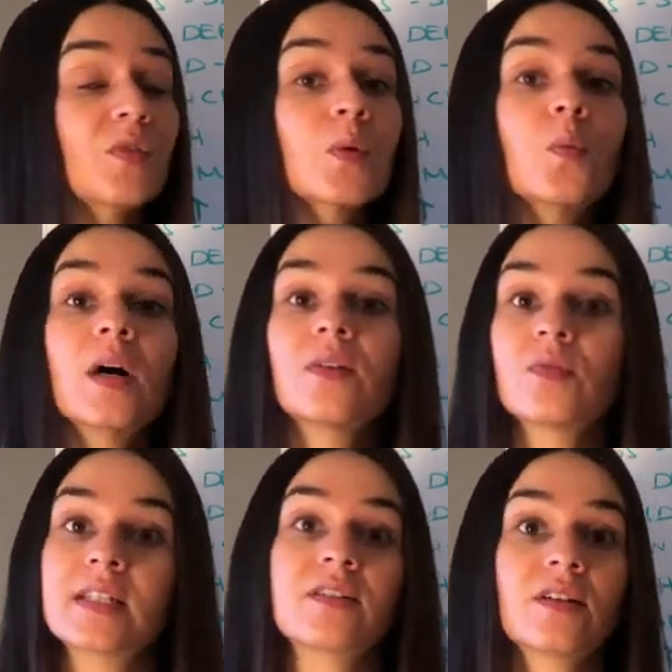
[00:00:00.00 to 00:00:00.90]
for one
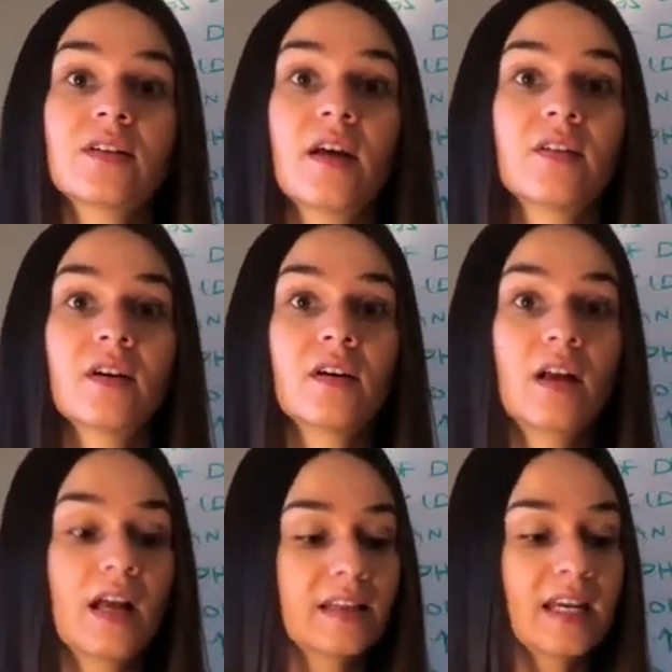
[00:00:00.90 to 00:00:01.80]
reason or another,
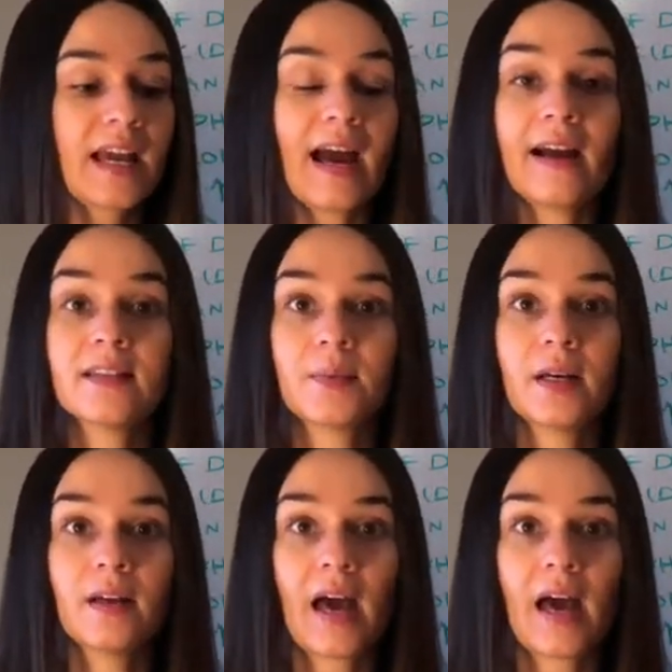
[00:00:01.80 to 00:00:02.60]
think asthma.